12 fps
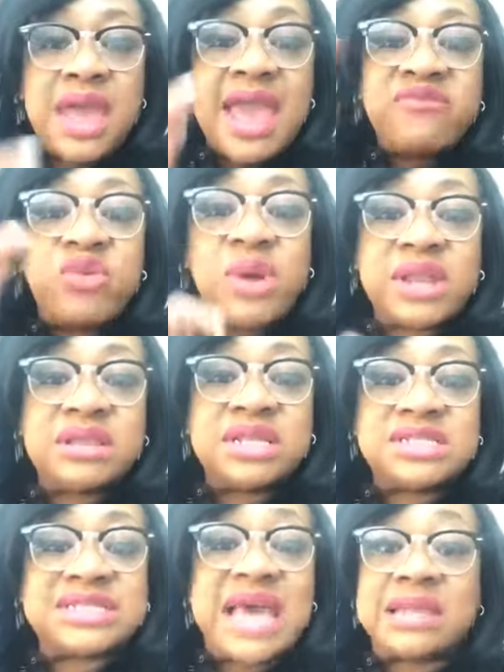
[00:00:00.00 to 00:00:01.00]
everyone under
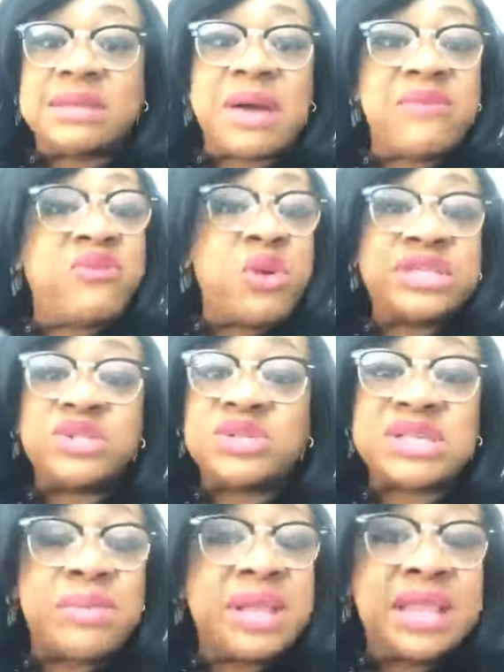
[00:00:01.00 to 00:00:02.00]
the sound of my voice who
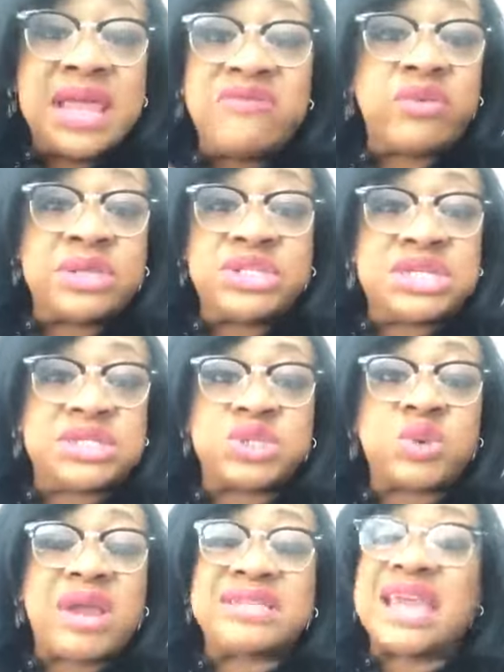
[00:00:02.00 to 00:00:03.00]
is a believer in Jesus
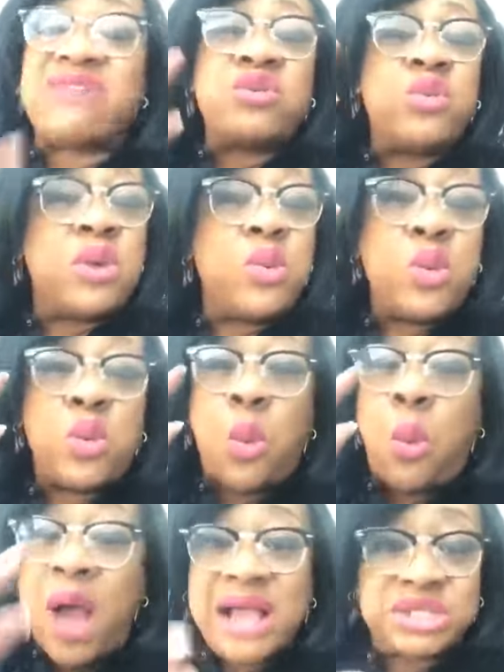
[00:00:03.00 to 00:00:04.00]
Christ, everyone who will
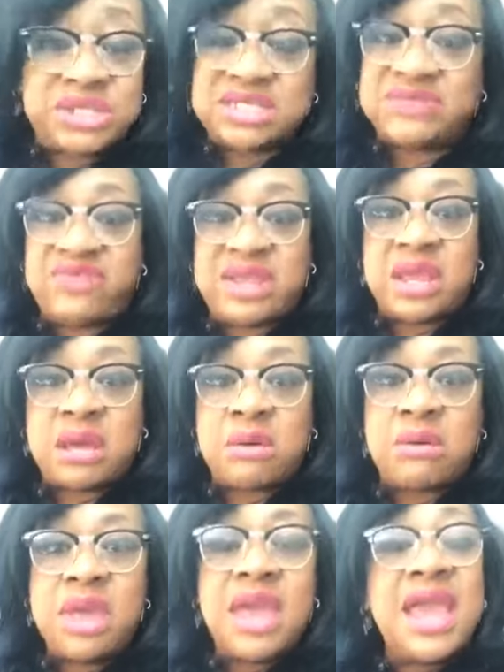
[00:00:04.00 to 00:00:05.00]
watch this video,
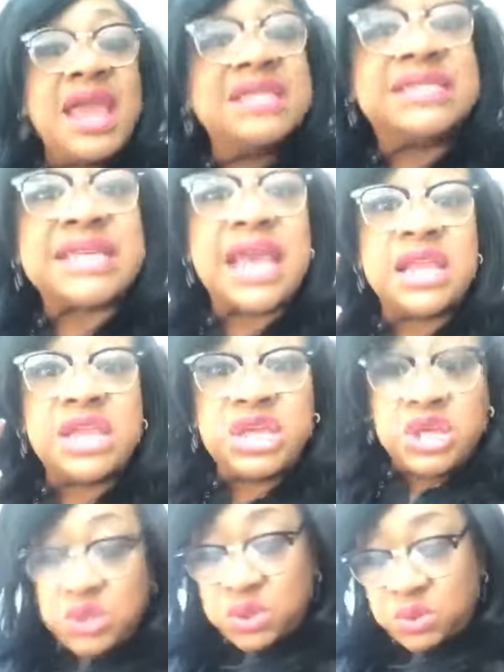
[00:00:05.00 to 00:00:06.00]
he said,
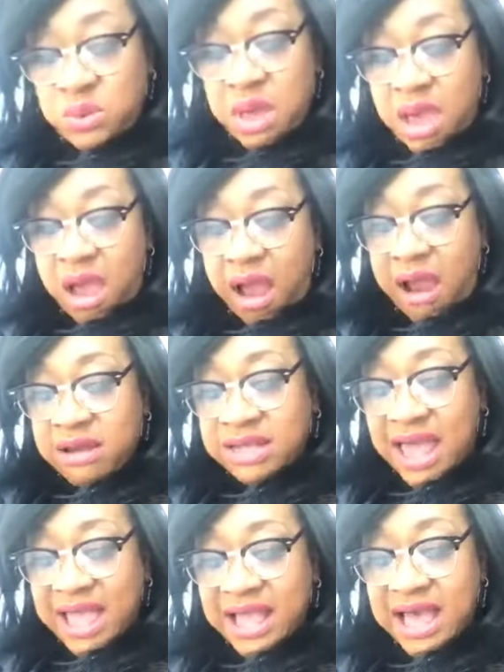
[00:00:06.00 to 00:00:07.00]
you are
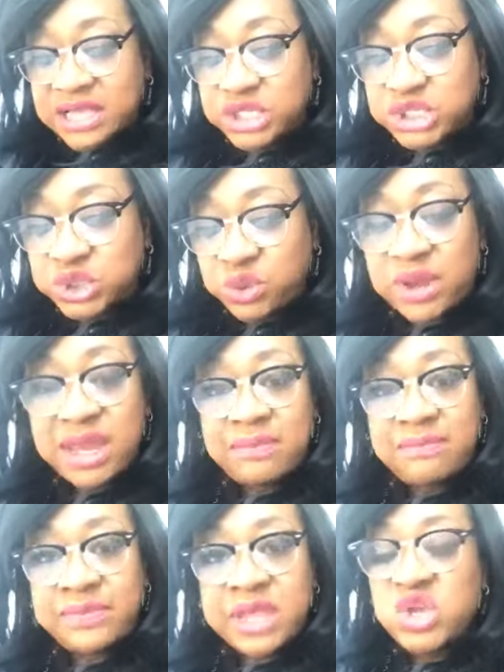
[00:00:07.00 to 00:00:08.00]
like a tree.
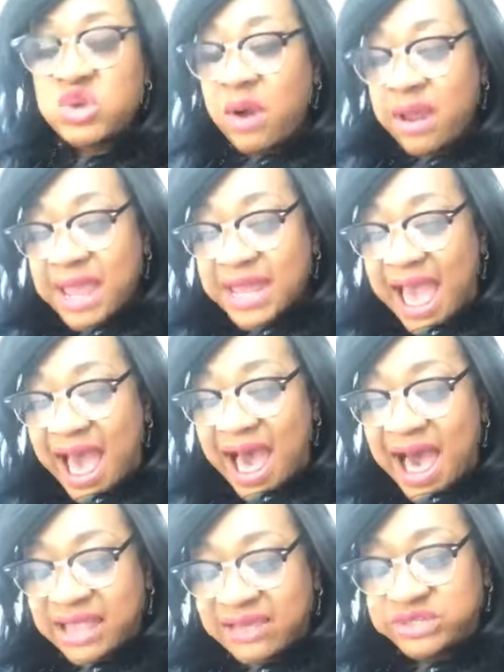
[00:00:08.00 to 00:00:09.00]
You are an
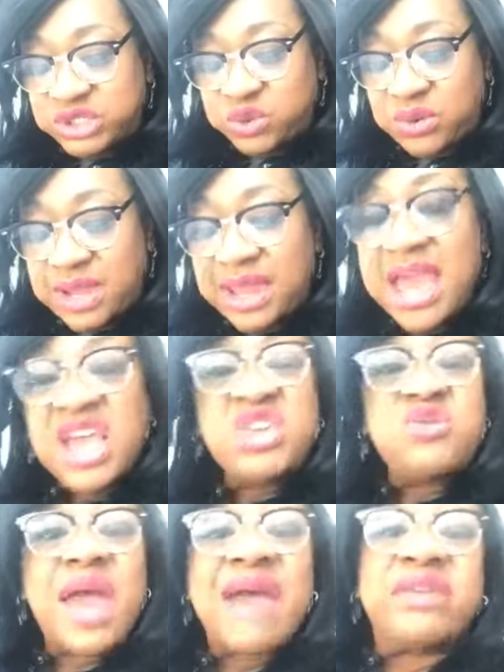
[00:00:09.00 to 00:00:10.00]
olive tree.
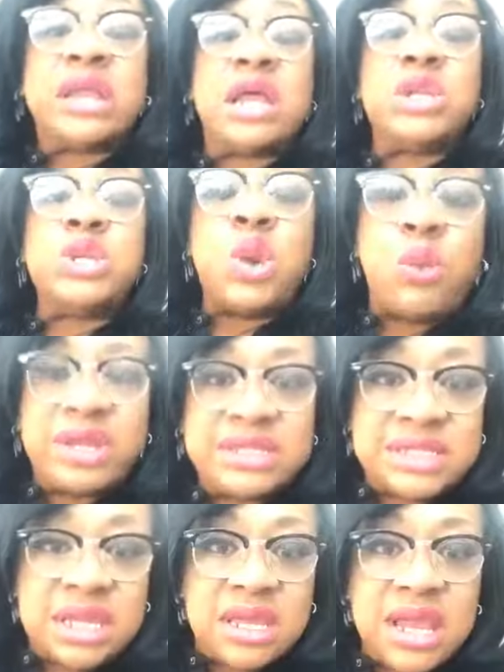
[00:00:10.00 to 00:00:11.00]
You have an
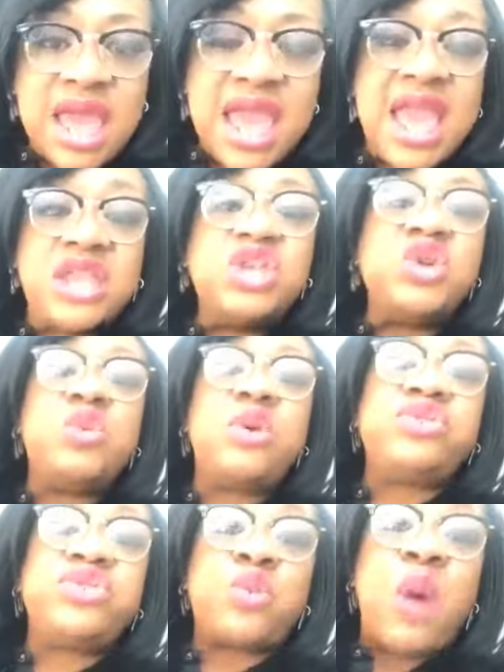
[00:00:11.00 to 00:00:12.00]
anointing, and you
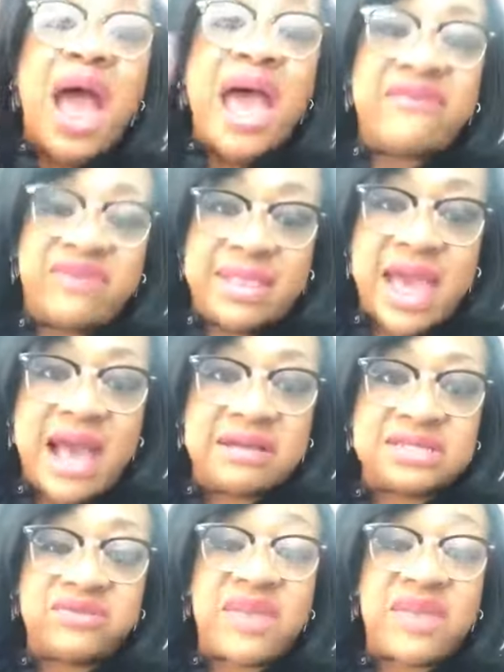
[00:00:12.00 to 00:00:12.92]
will thrive in the house